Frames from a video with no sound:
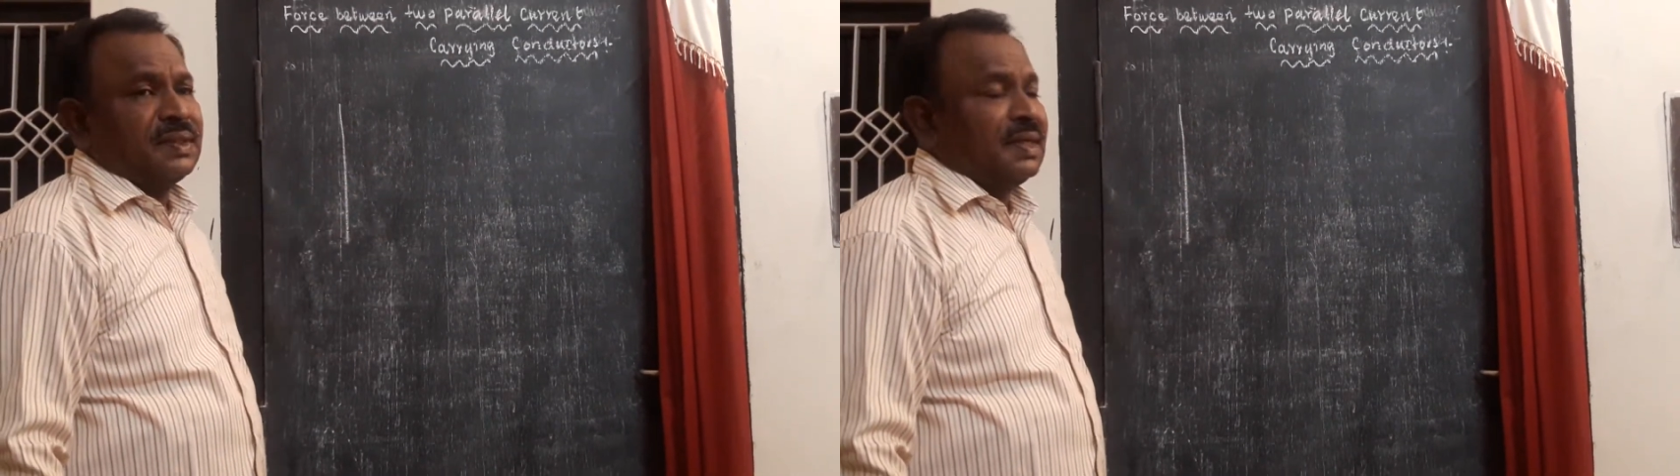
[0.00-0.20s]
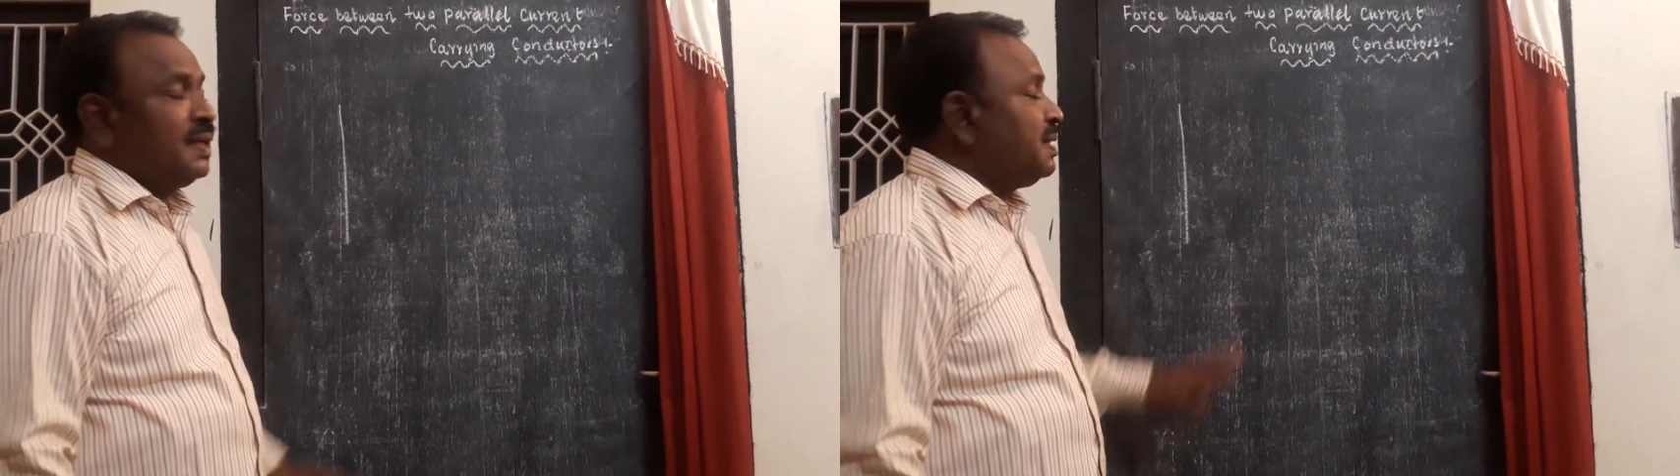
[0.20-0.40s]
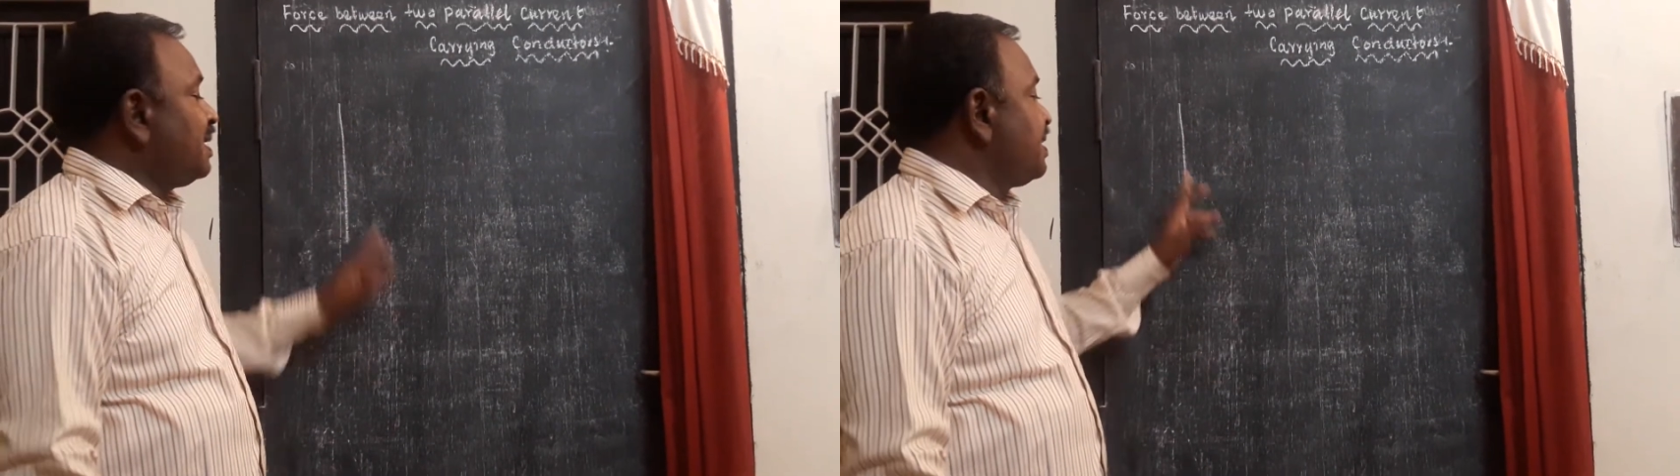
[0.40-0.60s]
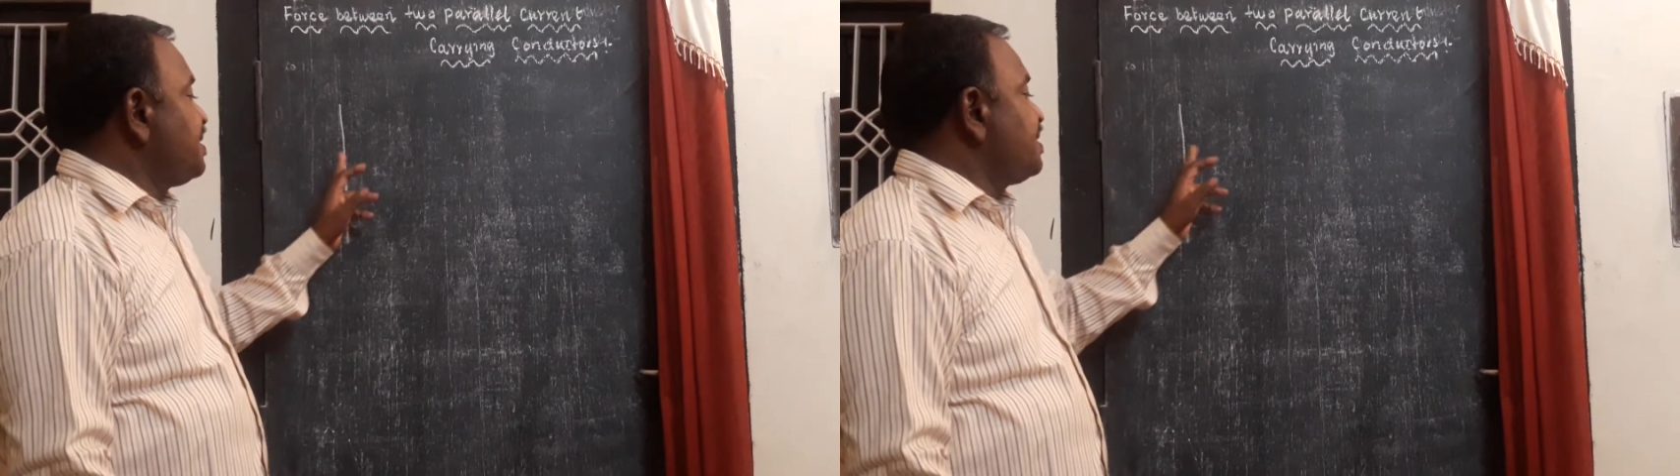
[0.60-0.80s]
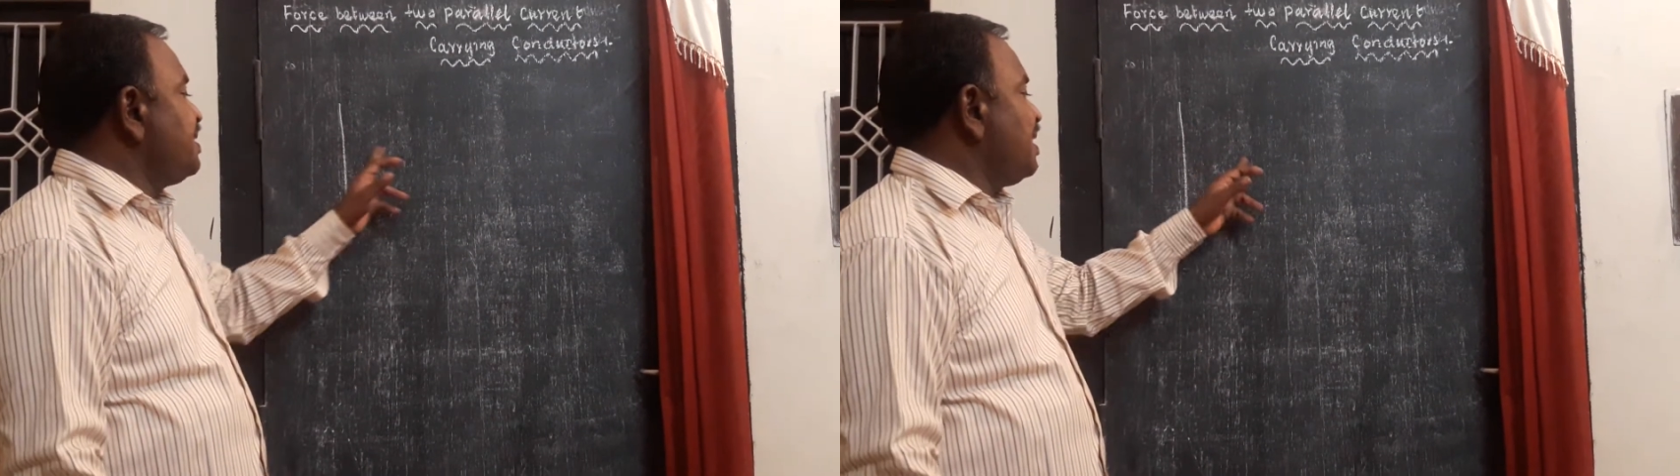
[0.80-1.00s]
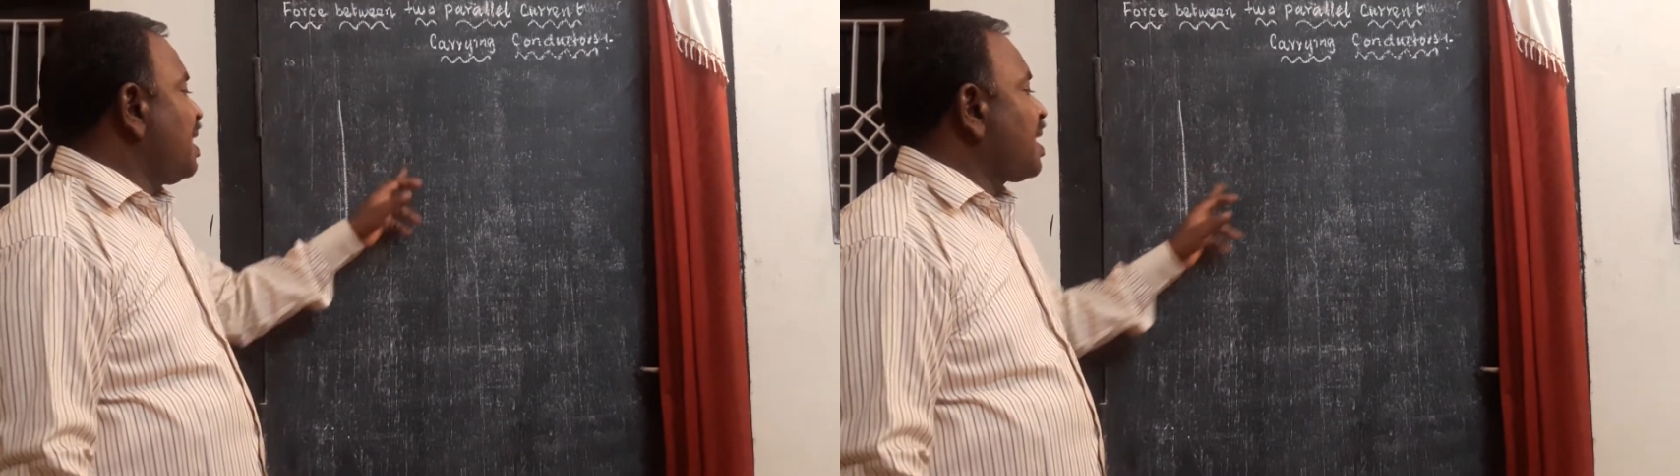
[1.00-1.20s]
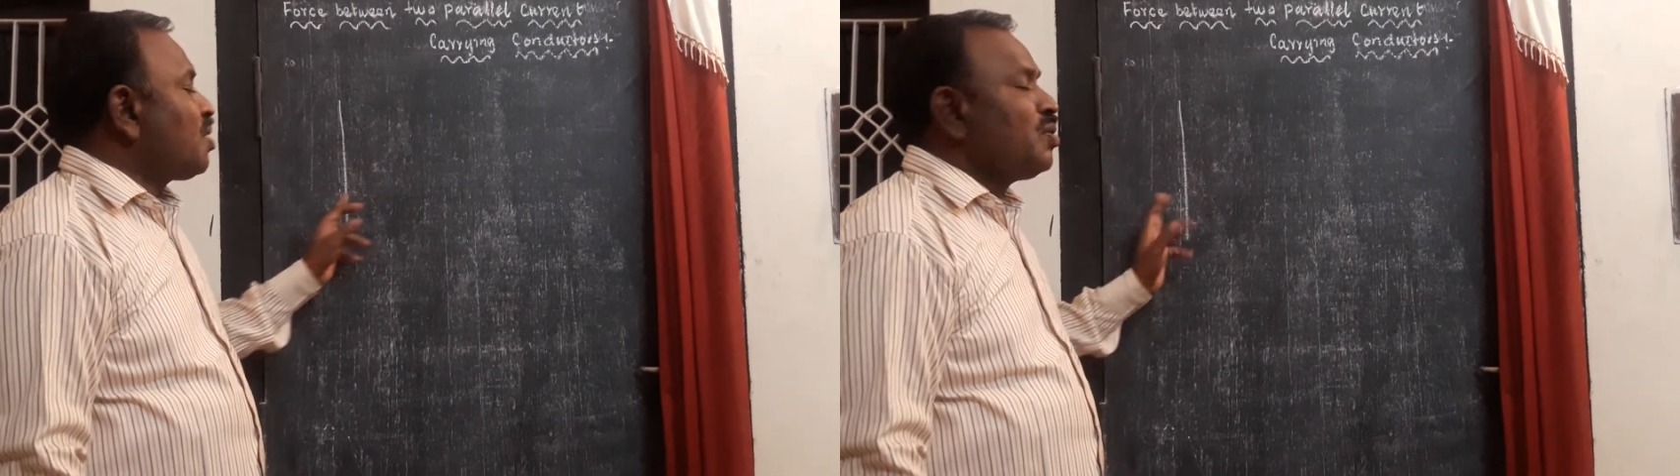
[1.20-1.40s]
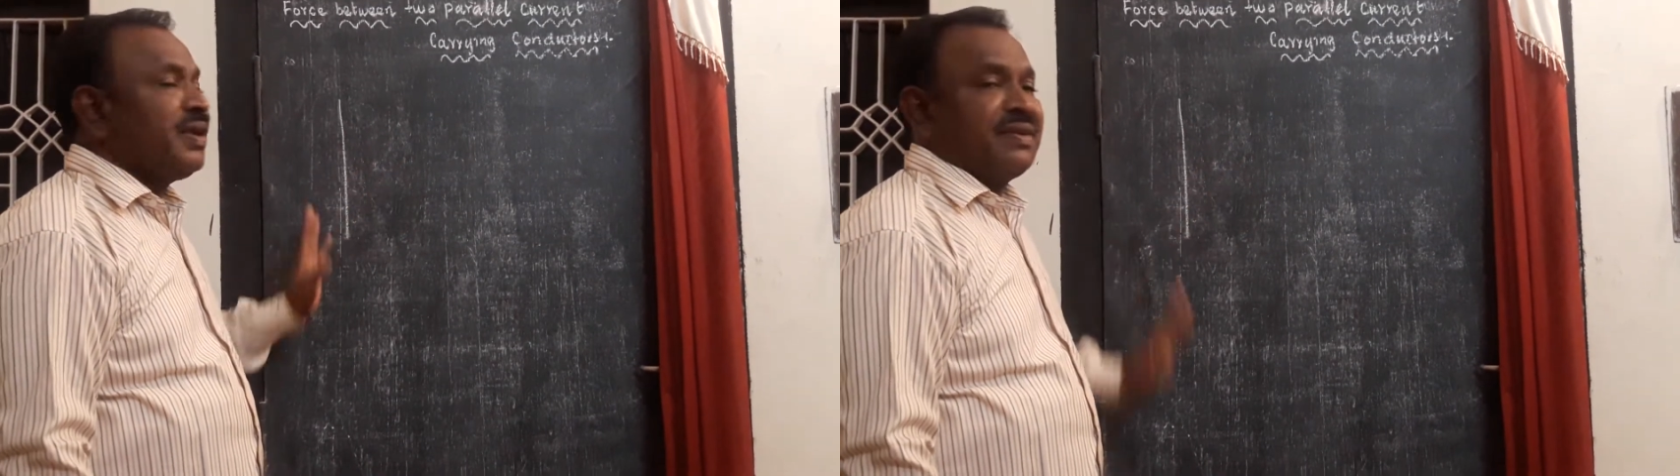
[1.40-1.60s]
in the region
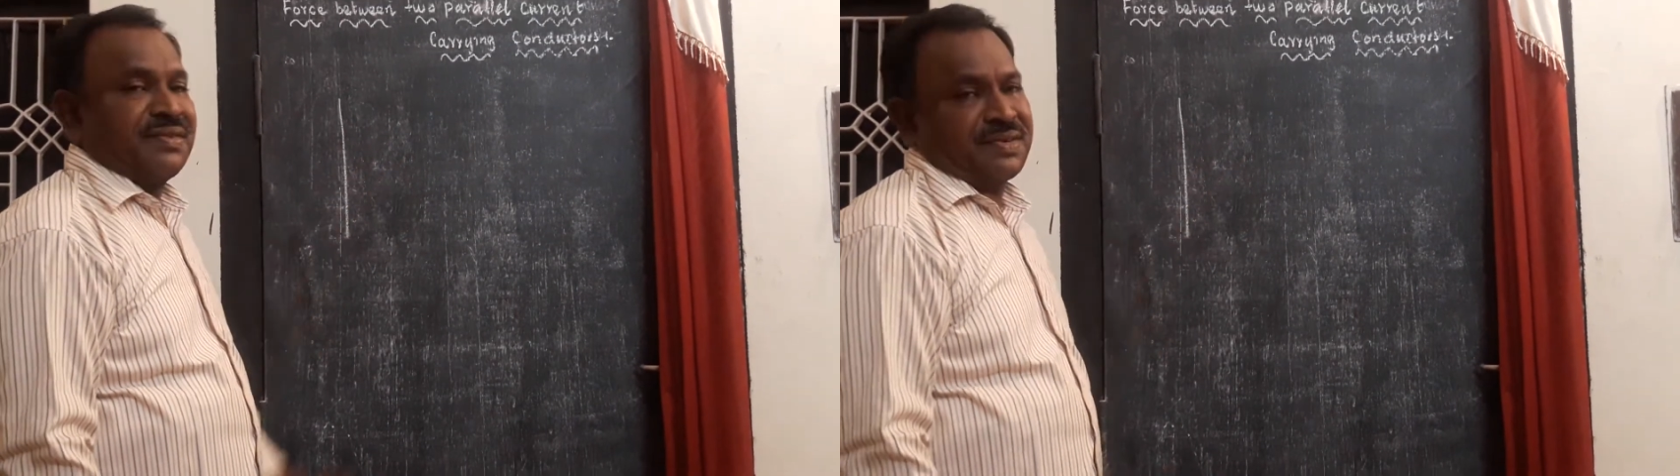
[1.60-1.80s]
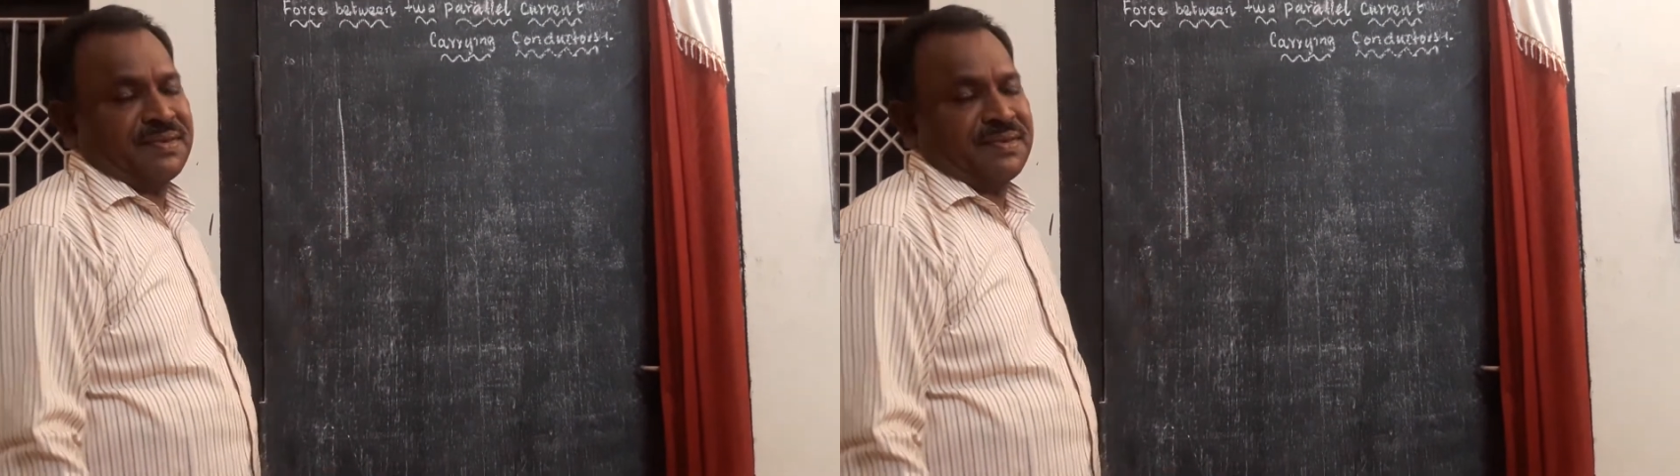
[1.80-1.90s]
around it.